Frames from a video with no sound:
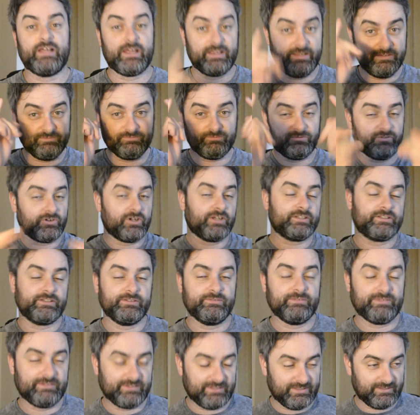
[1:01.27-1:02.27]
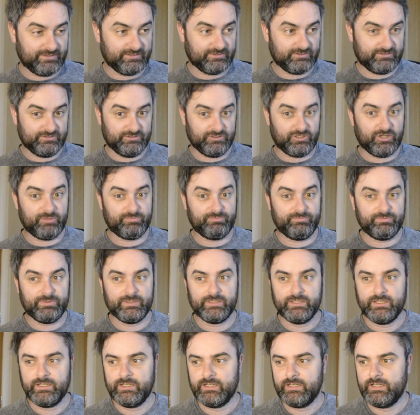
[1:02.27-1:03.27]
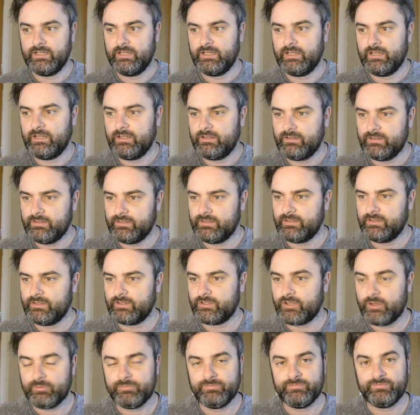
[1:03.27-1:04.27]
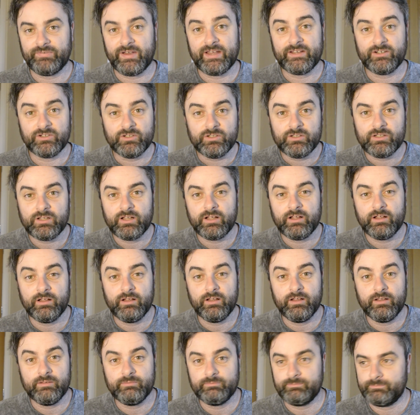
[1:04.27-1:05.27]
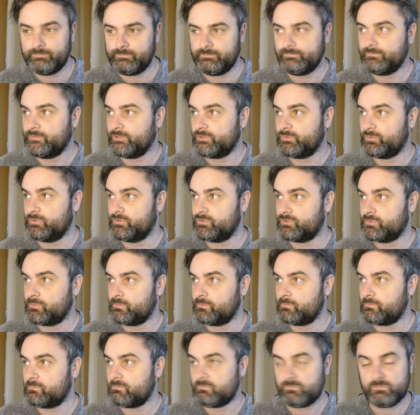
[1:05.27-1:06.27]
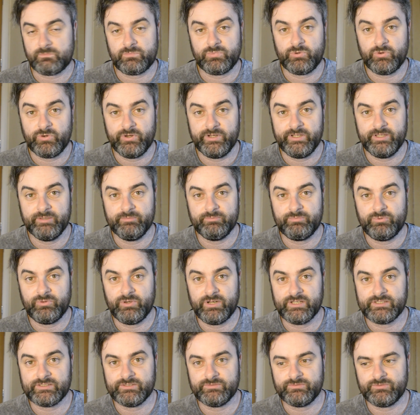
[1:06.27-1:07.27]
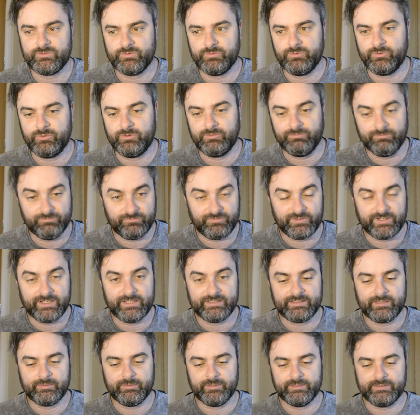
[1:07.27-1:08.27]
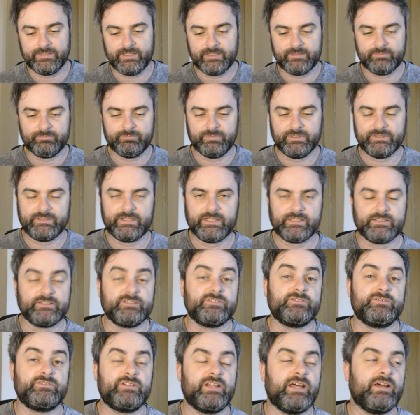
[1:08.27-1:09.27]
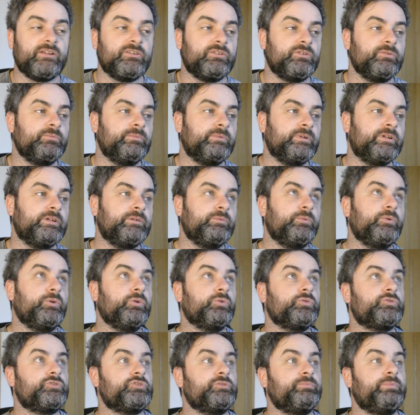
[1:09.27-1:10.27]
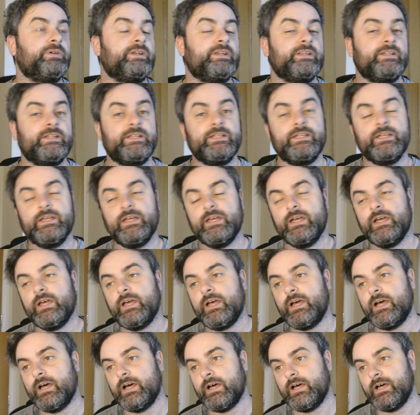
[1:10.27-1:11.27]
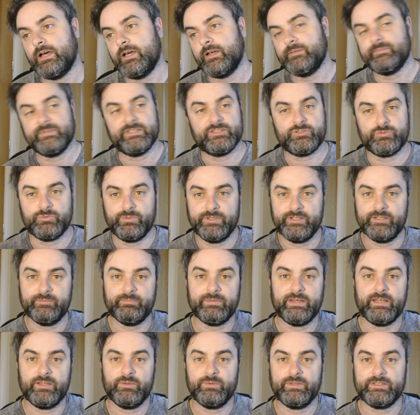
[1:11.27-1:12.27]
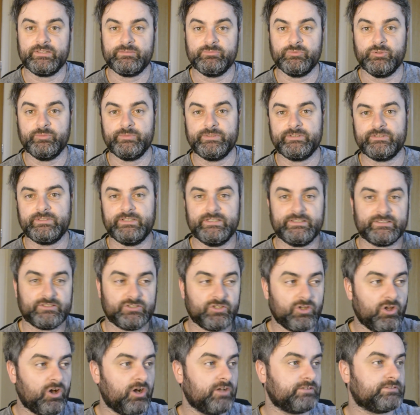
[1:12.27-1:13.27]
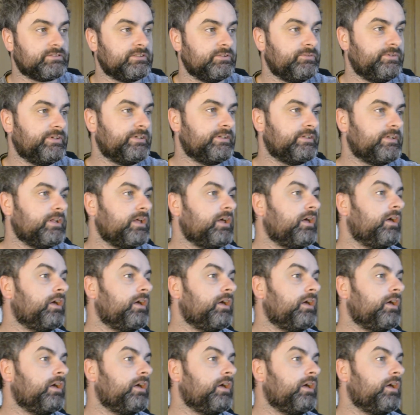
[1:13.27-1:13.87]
I even forgot the cup final, which was pretty impressive to even forget about that, but that's down to my own stupidity. It's raining, by the way, at the moment. It's constantly raining.